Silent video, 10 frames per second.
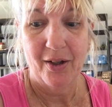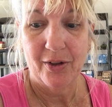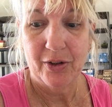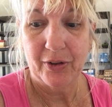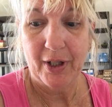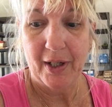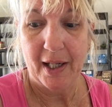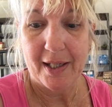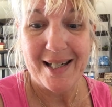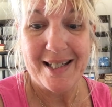You're
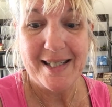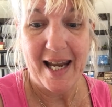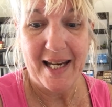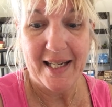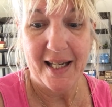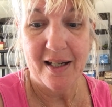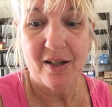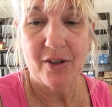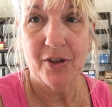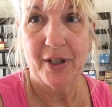gonna date it,
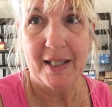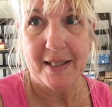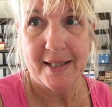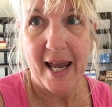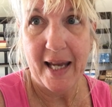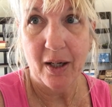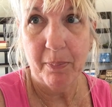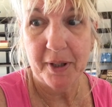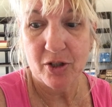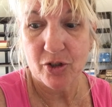you're gonna take a
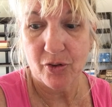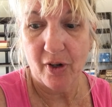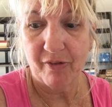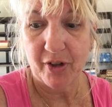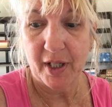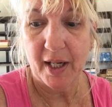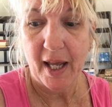picture of it,